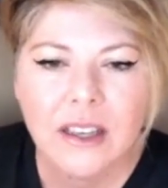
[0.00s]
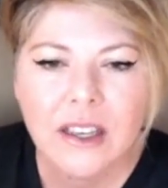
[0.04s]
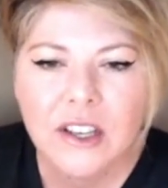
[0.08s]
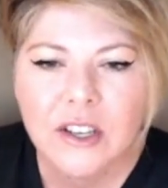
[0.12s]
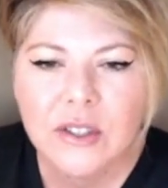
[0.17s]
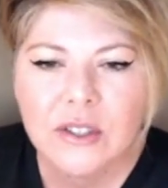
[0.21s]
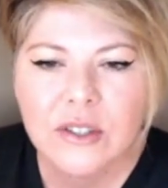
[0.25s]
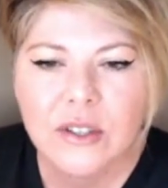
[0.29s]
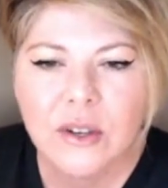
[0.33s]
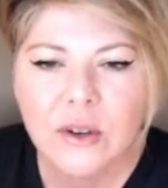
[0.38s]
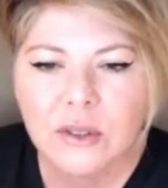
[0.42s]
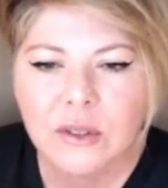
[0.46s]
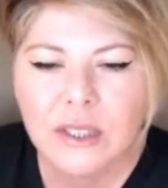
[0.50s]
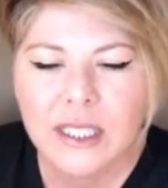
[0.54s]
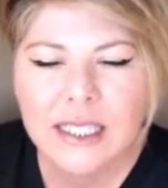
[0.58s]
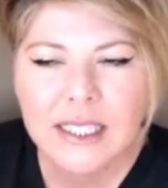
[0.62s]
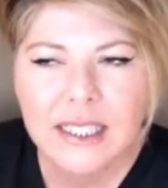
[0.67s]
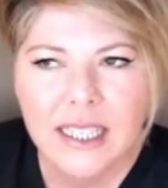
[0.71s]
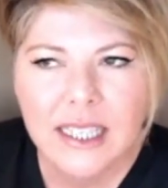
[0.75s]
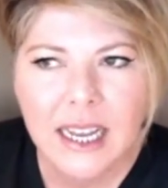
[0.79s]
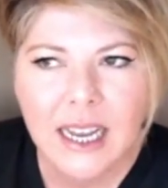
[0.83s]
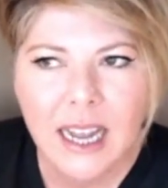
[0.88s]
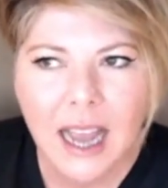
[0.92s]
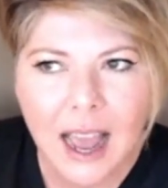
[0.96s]
So let's
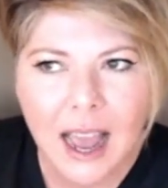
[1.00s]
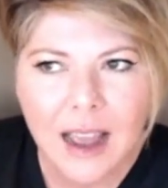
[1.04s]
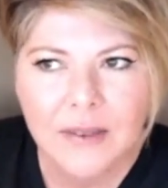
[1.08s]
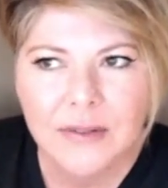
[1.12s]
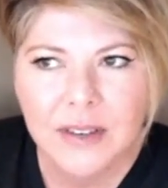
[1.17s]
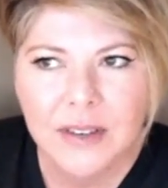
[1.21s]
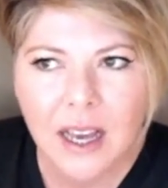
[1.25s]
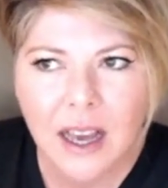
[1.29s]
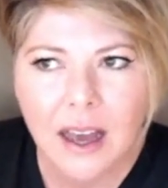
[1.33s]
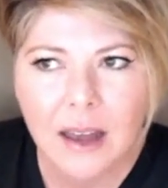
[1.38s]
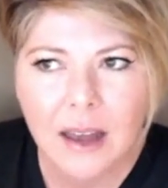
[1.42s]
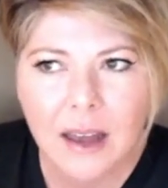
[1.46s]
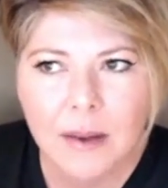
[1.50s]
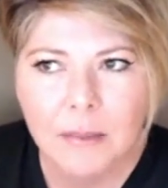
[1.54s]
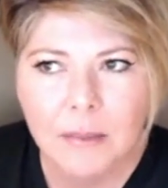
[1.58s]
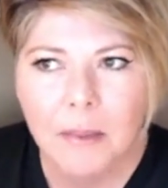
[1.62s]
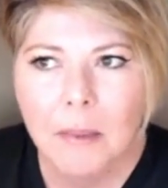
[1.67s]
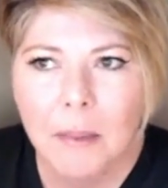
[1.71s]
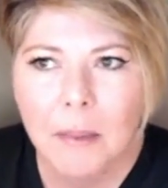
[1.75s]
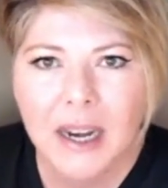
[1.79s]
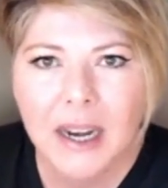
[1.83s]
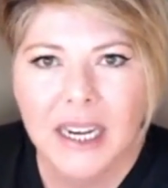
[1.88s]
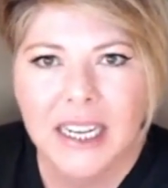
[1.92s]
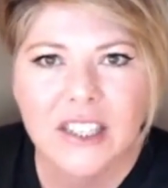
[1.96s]
say I've got
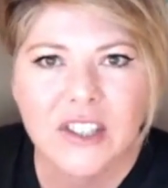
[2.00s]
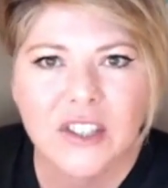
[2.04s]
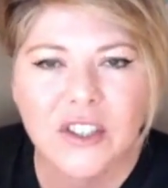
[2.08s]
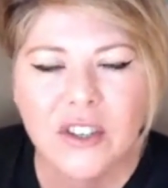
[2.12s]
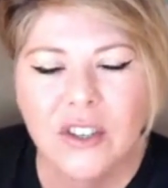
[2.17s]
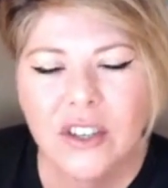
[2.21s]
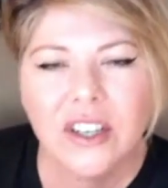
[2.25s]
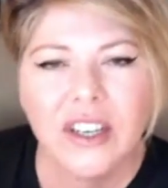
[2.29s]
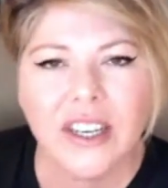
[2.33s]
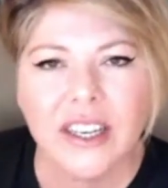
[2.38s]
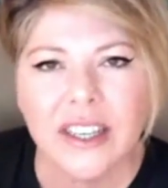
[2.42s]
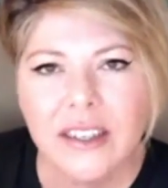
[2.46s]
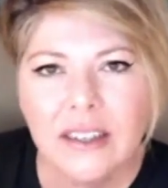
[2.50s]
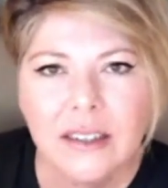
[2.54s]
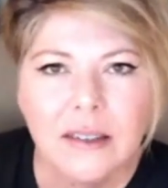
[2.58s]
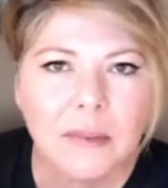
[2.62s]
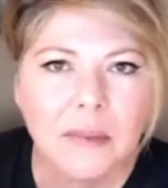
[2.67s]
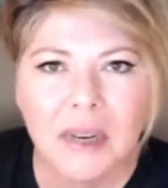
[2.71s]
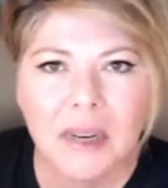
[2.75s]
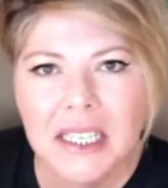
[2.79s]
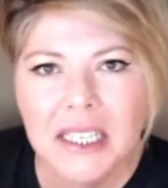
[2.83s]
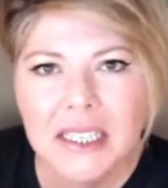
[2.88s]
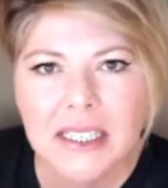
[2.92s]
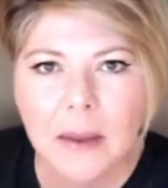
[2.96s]
money's good.
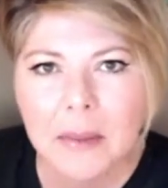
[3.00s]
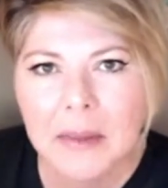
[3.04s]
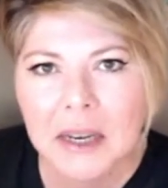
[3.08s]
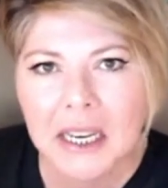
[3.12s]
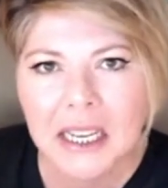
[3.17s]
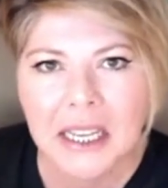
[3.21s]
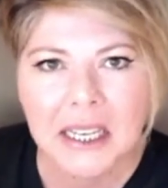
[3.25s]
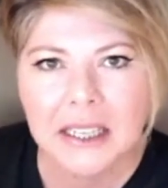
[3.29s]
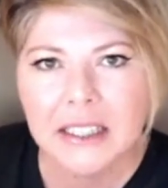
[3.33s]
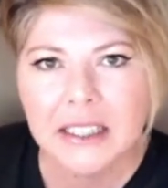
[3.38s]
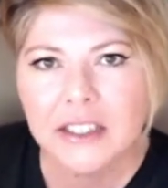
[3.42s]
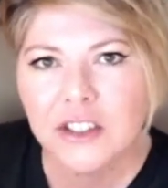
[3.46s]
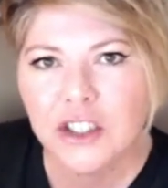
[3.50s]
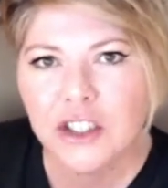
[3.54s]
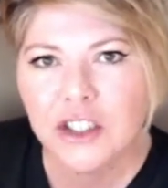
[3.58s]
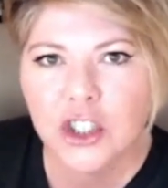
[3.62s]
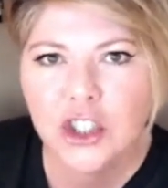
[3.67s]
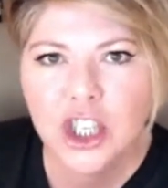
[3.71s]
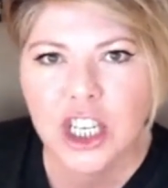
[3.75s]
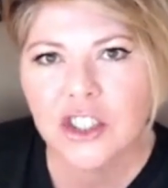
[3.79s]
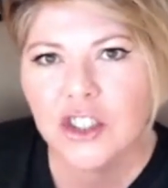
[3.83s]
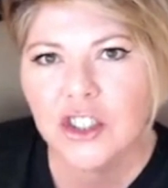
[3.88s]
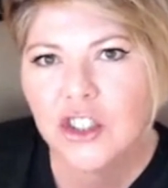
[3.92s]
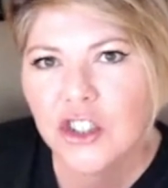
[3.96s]
Money's coming in,
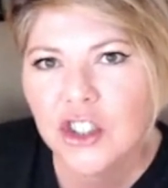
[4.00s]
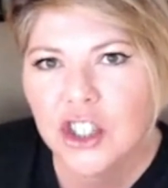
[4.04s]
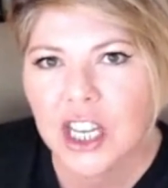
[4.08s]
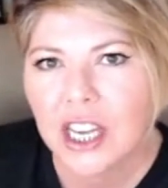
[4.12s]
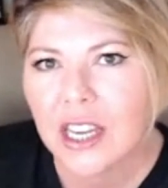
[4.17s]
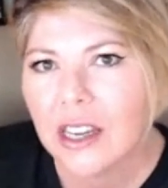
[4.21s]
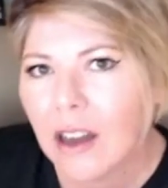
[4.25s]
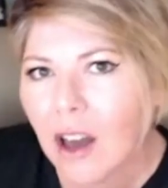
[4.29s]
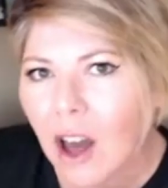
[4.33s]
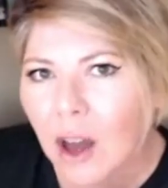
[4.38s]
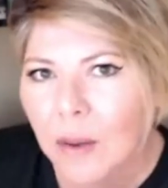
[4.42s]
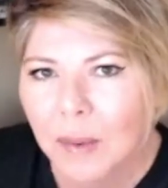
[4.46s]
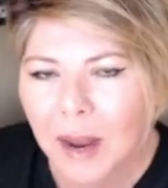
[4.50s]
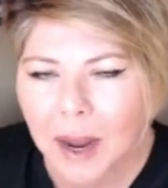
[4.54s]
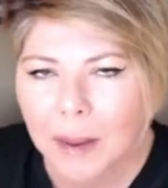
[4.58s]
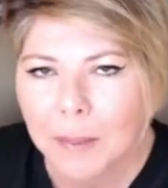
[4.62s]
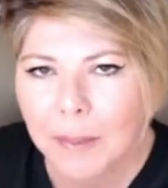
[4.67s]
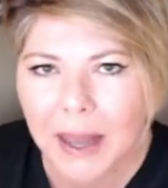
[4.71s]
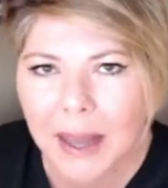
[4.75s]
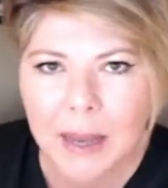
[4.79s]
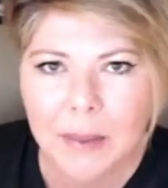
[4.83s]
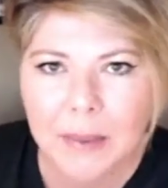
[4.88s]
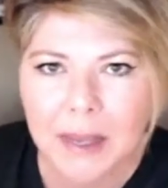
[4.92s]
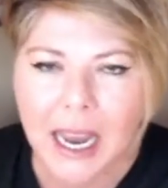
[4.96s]
cha-ching, cha-ching on my
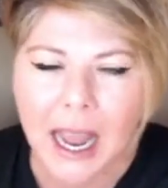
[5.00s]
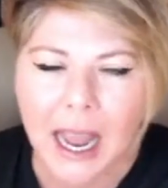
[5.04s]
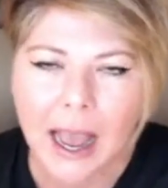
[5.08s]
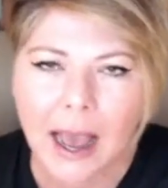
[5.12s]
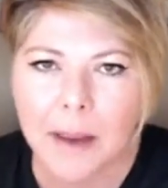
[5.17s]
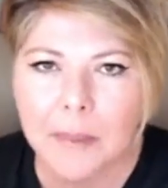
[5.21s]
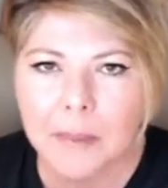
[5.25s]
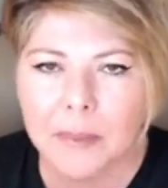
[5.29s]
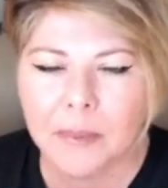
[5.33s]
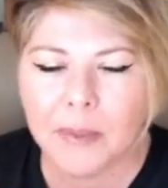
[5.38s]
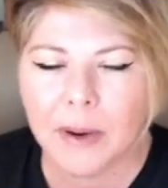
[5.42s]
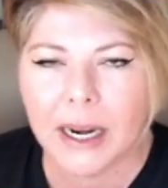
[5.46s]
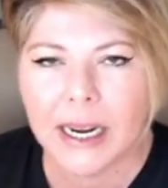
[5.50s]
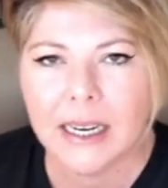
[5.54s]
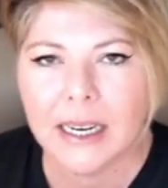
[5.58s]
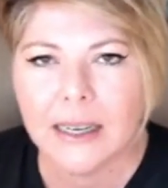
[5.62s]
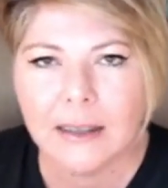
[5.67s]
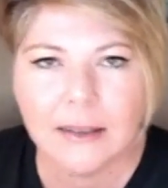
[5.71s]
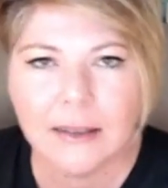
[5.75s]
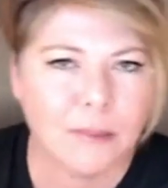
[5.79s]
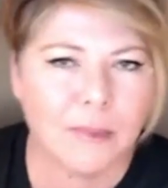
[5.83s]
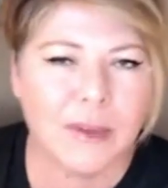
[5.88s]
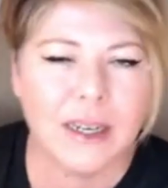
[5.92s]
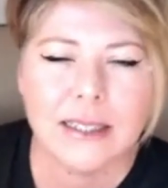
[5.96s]
payment app, right?
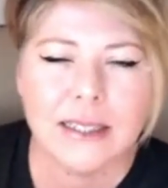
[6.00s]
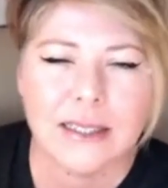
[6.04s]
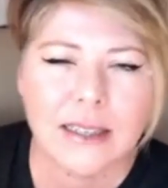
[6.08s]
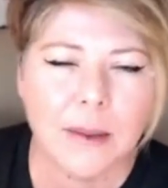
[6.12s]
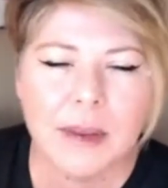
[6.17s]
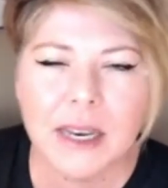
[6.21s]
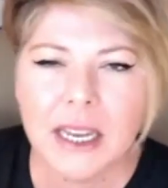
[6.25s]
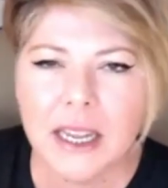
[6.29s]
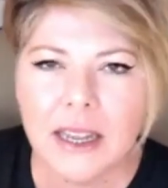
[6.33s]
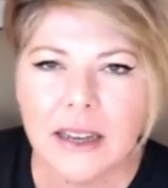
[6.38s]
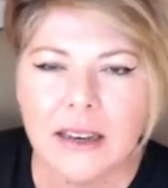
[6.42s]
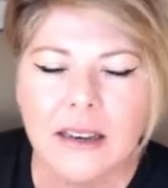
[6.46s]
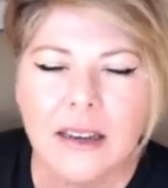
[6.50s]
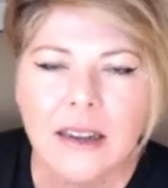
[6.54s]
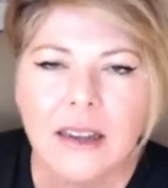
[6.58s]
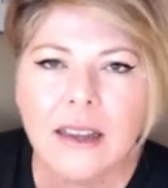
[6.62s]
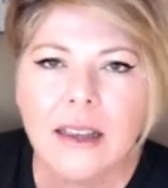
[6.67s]
Money's coming in.